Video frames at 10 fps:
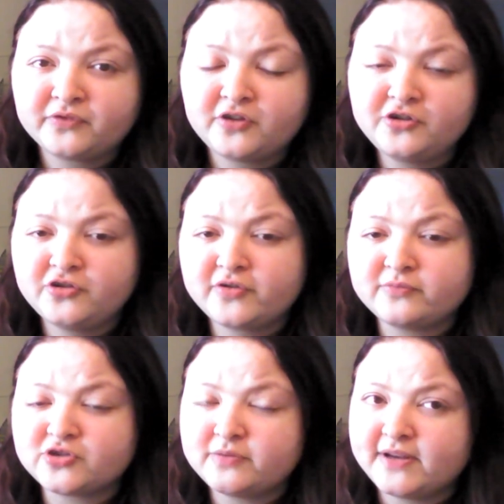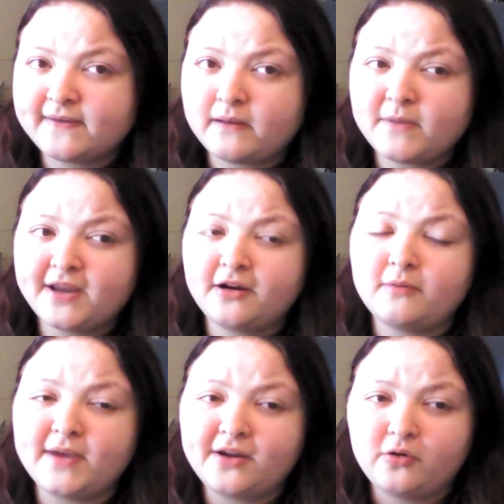to do some treatments on my hair on
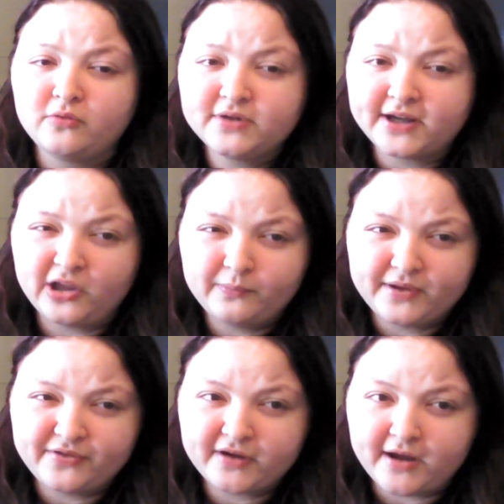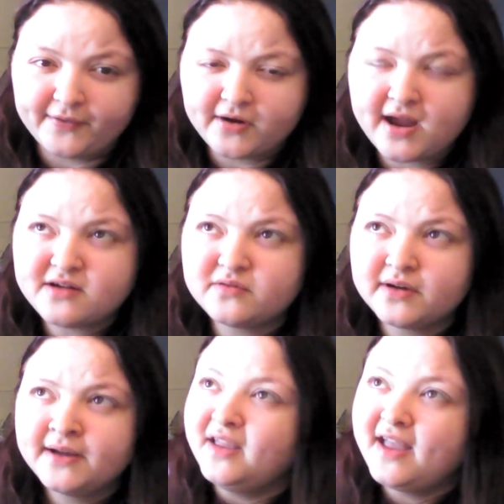my own to help get the color out.
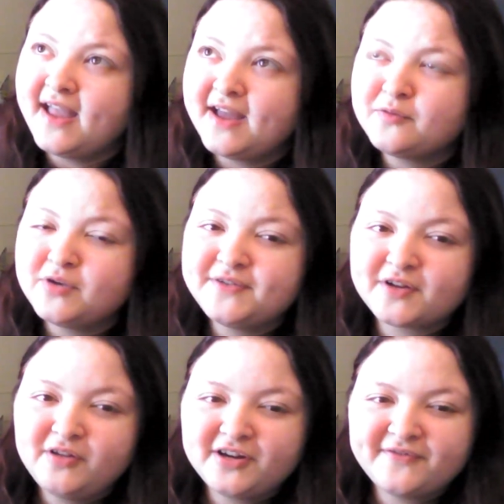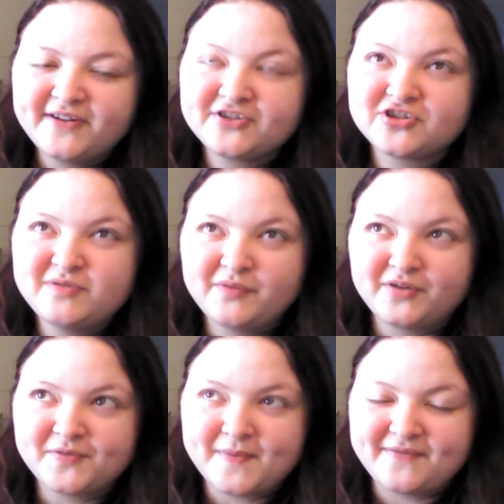And when the clarifying treatment went
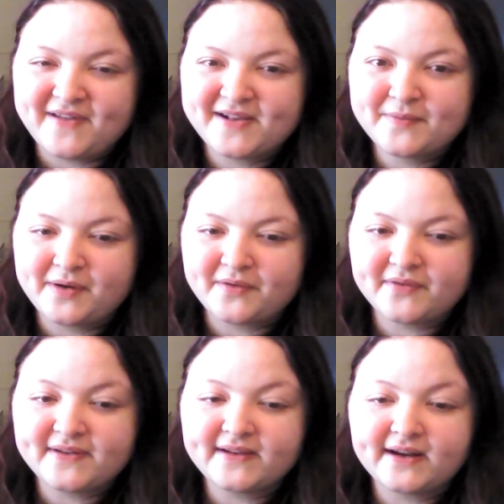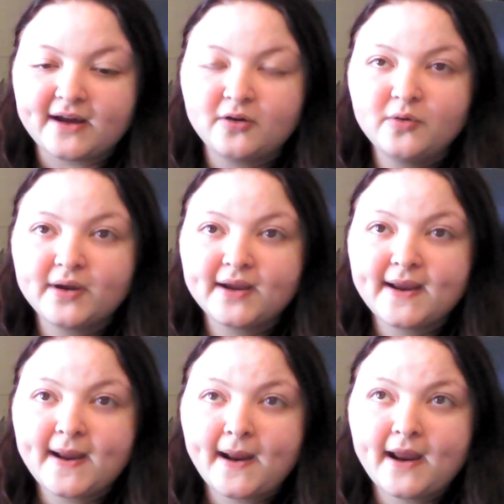over my face when I was rinsing it out,
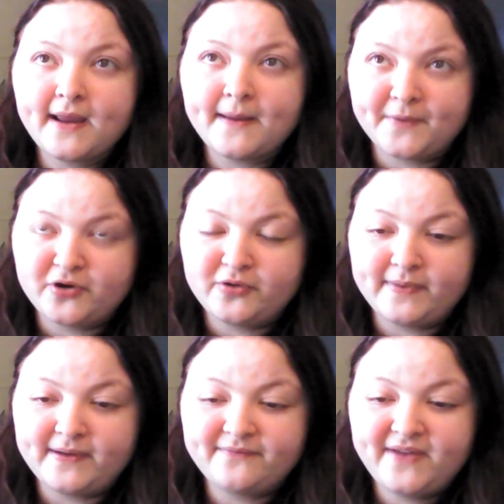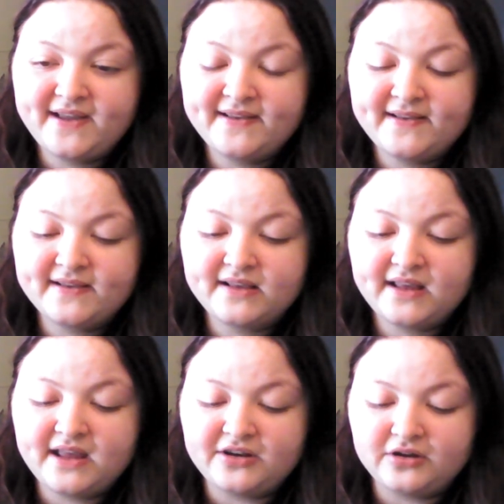it burned my face,
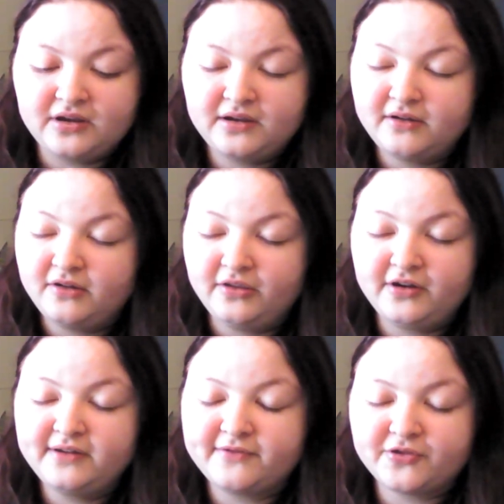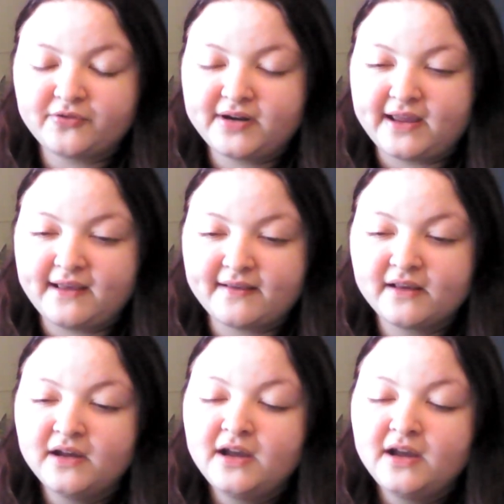and literally for 3 days,